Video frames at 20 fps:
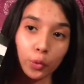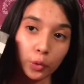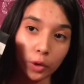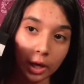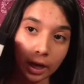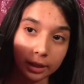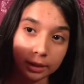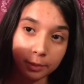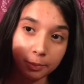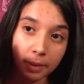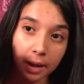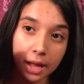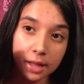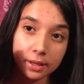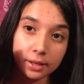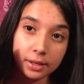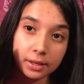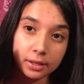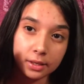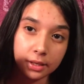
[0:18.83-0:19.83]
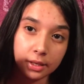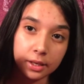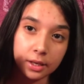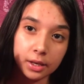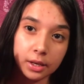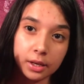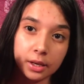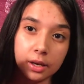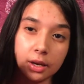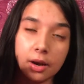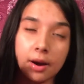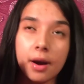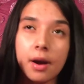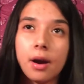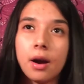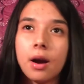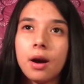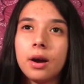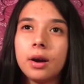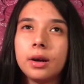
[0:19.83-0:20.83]
We got the palette in here
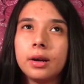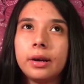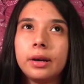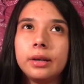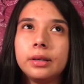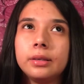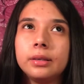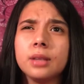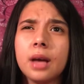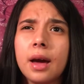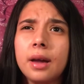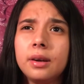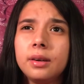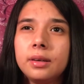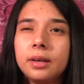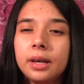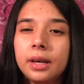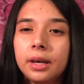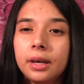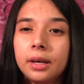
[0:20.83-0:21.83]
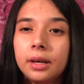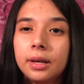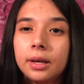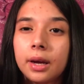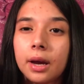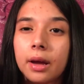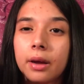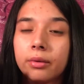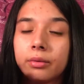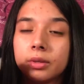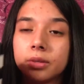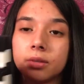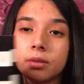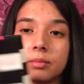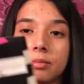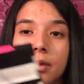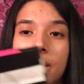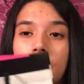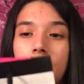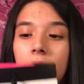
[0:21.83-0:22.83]
on Saturday. I went to
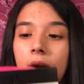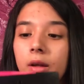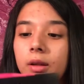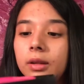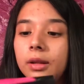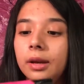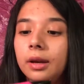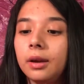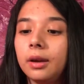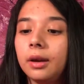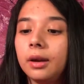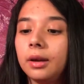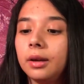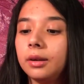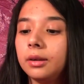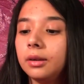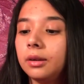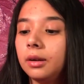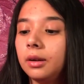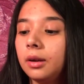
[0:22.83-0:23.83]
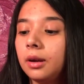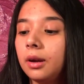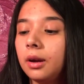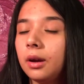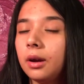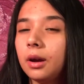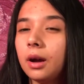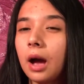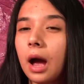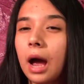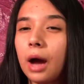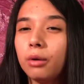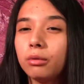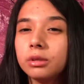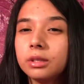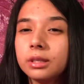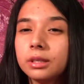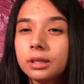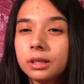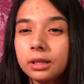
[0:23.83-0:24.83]
the mall and I
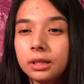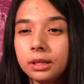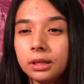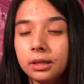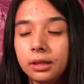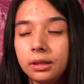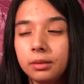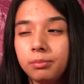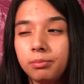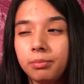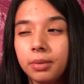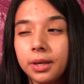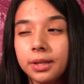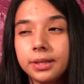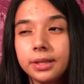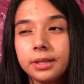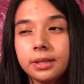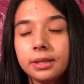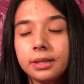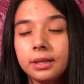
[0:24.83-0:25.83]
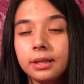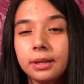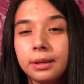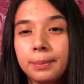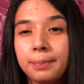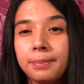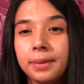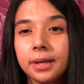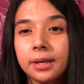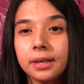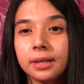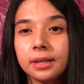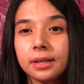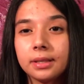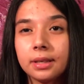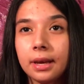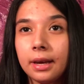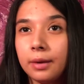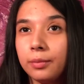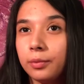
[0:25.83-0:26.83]
wasn't going to purchase it
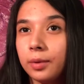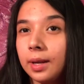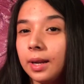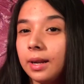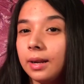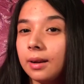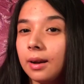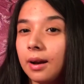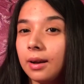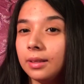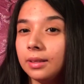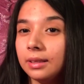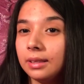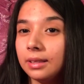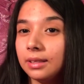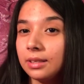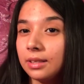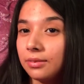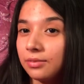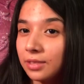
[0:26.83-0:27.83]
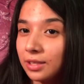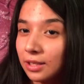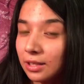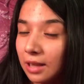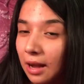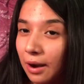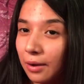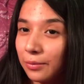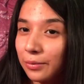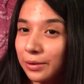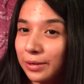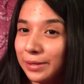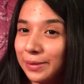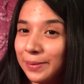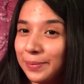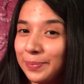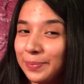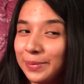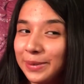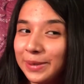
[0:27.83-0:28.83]
because I am waiting on the Jeffree Star
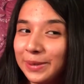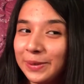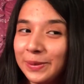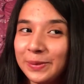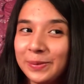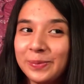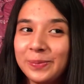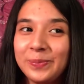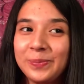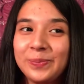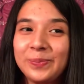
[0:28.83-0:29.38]
one, but